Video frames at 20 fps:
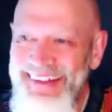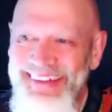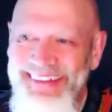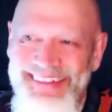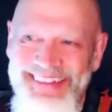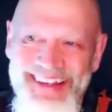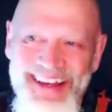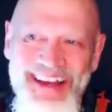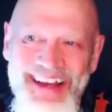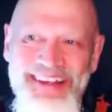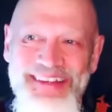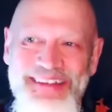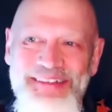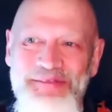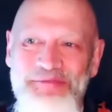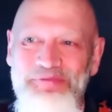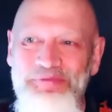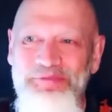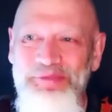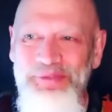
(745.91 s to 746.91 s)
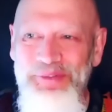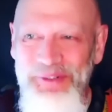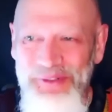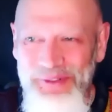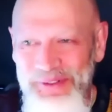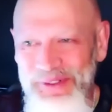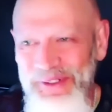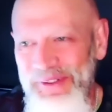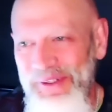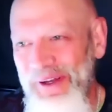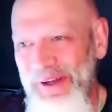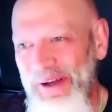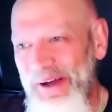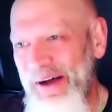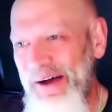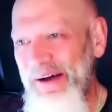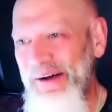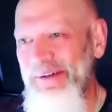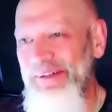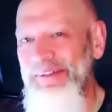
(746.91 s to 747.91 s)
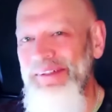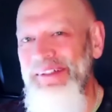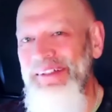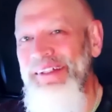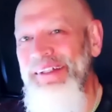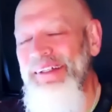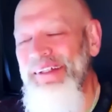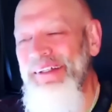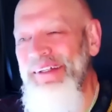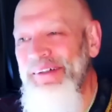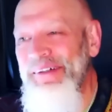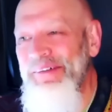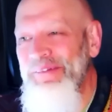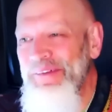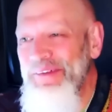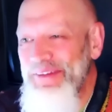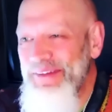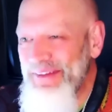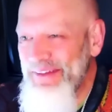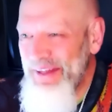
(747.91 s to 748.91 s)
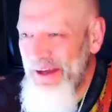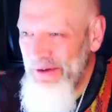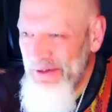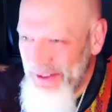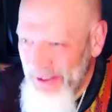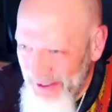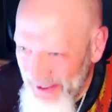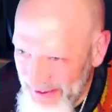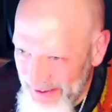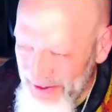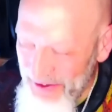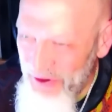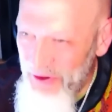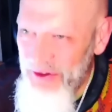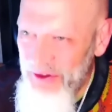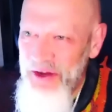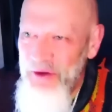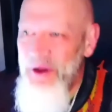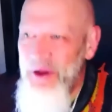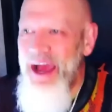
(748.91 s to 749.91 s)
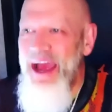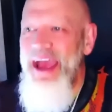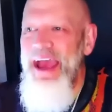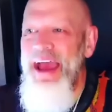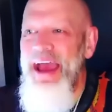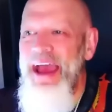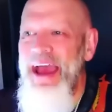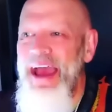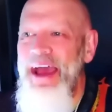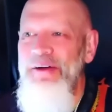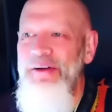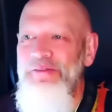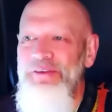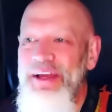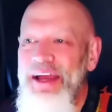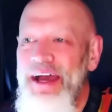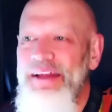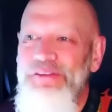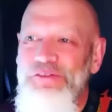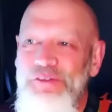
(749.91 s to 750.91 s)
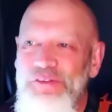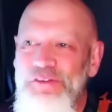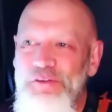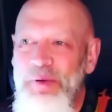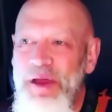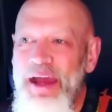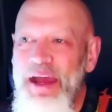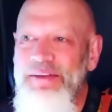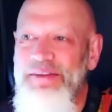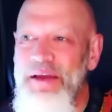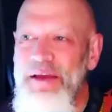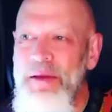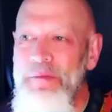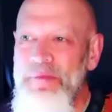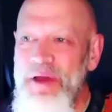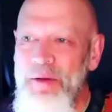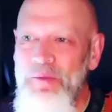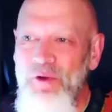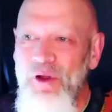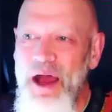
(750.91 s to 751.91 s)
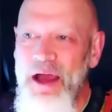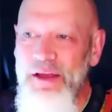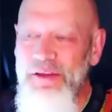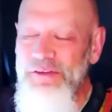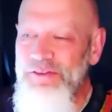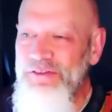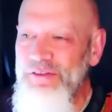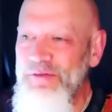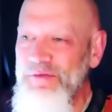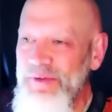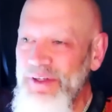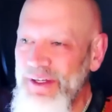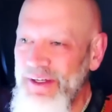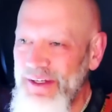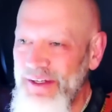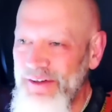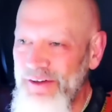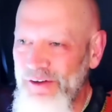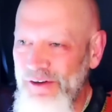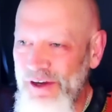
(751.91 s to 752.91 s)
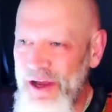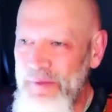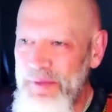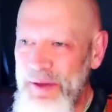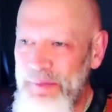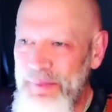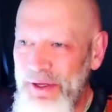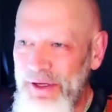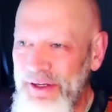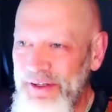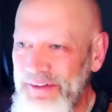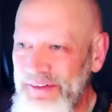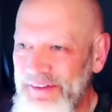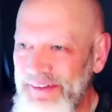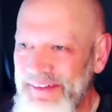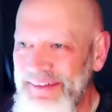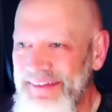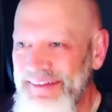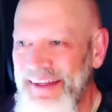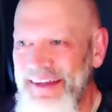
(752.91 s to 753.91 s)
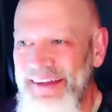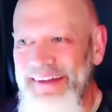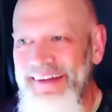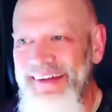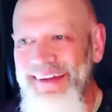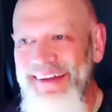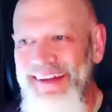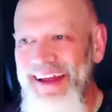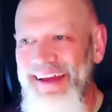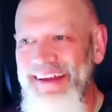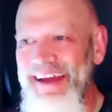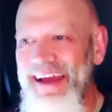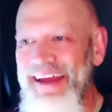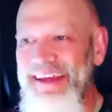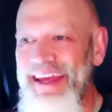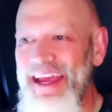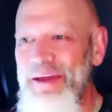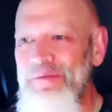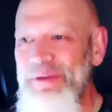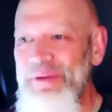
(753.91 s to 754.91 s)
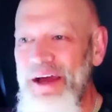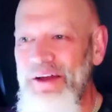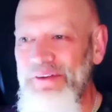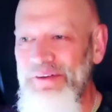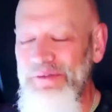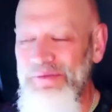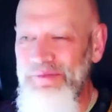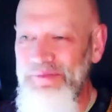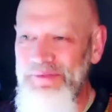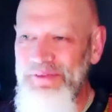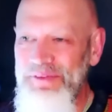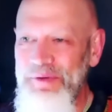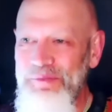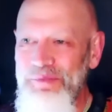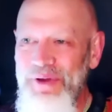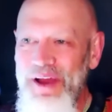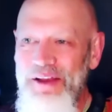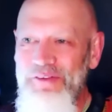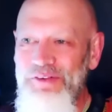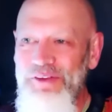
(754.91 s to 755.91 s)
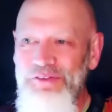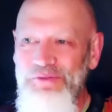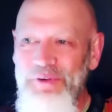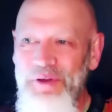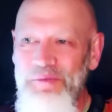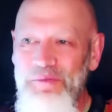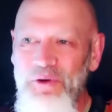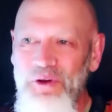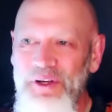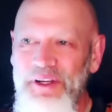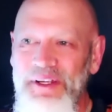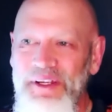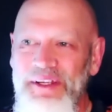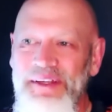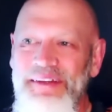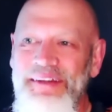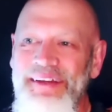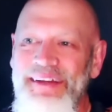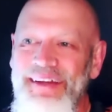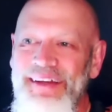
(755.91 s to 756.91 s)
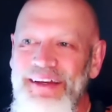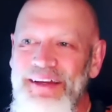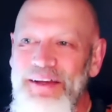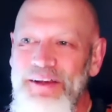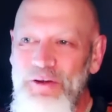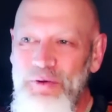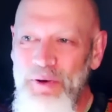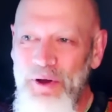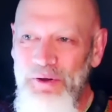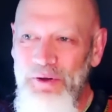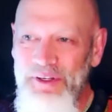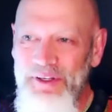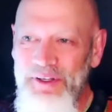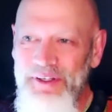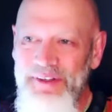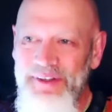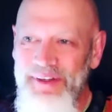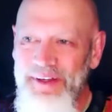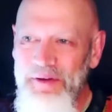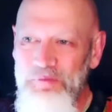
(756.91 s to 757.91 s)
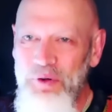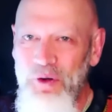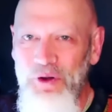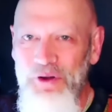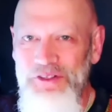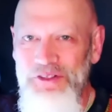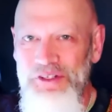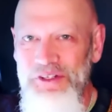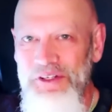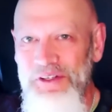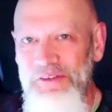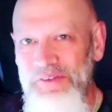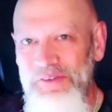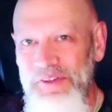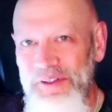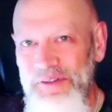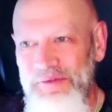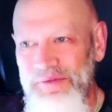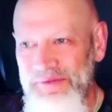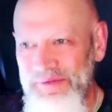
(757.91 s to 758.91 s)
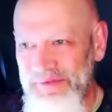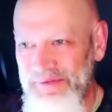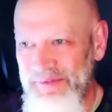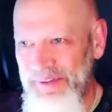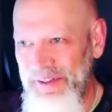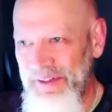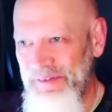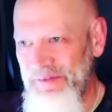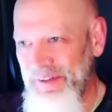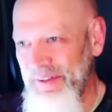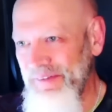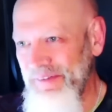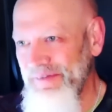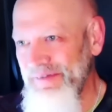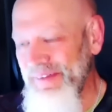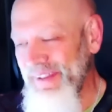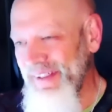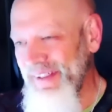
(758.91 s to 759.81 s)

Oh, it was so good. The only way I ever got his respect is I memorized some Rabbi Ben, and I came down to breakfast one morning and quoted a portion of a